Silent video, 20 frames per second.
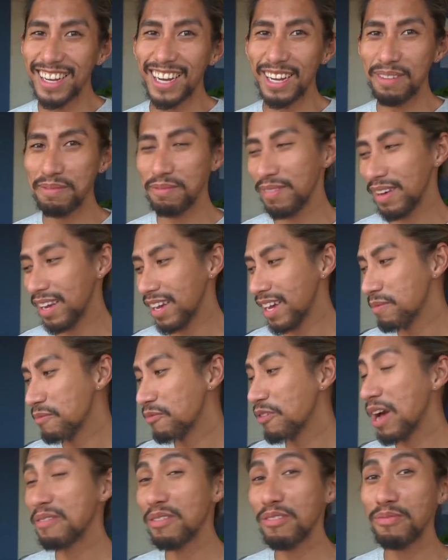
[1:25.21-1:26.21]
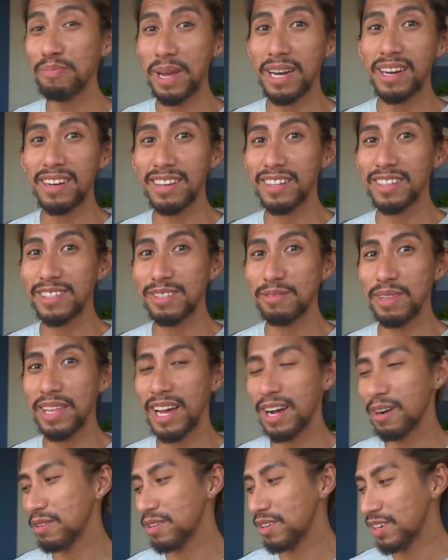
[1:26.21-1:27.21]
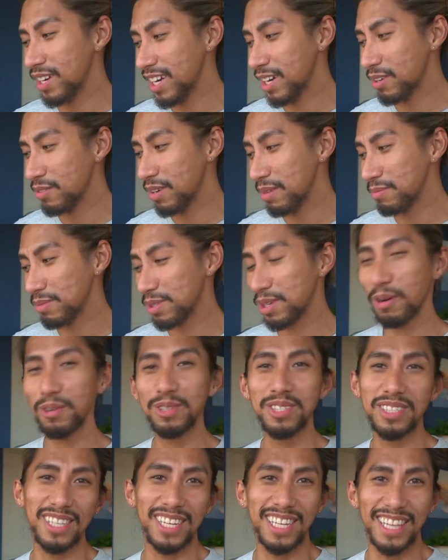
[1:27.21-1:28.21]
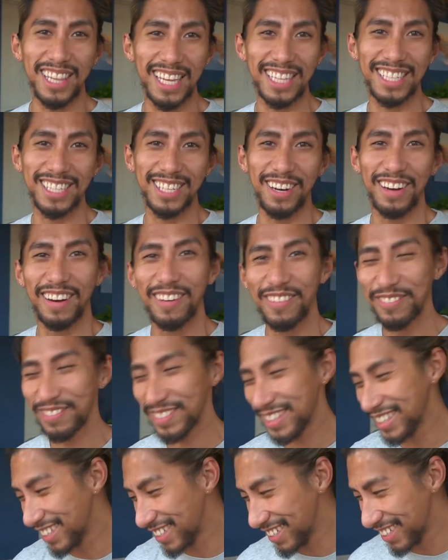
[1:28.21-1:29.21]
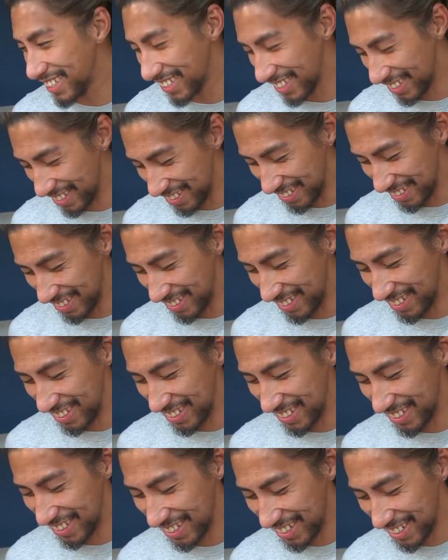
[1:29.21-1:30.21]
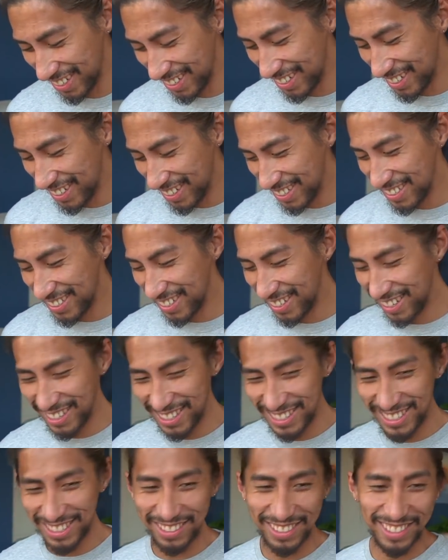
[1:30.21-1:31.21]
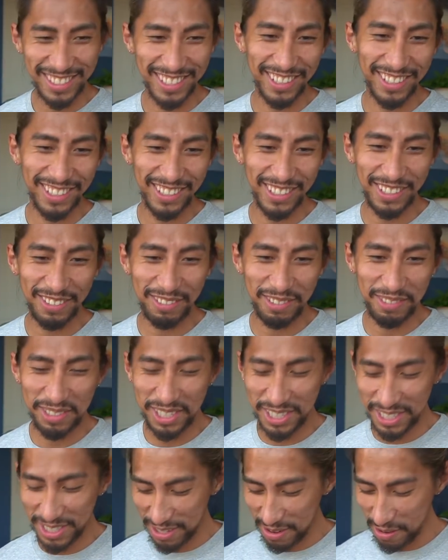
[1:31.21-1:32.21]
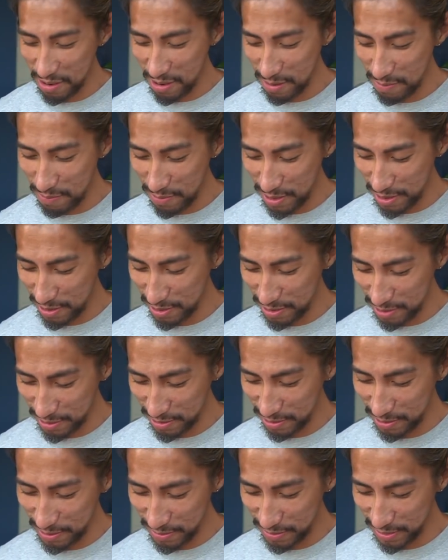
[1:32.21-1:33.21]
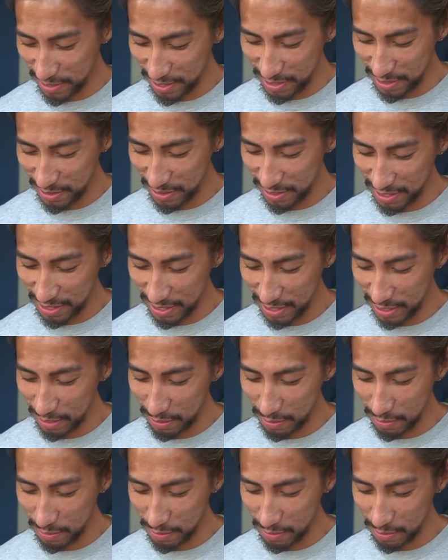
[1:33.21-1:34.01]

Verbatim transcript: I'm I'm Five of Pentacles with that one right now. I'm ghosting that coffee. Right. So let's see what's going on with my Scorpio. Okay.